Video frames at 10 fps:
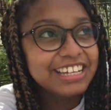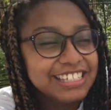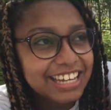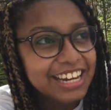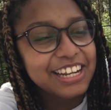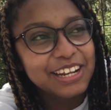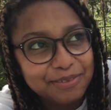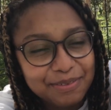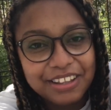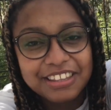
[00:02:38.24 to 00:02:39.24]
excited
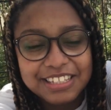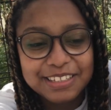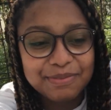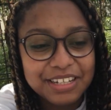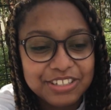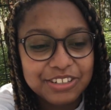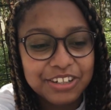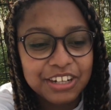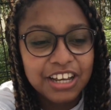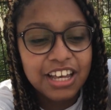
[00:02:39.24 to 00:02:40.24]
about this
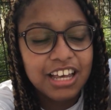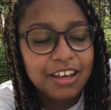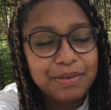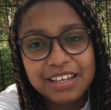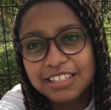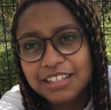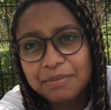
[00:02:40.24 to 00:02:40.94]
semester because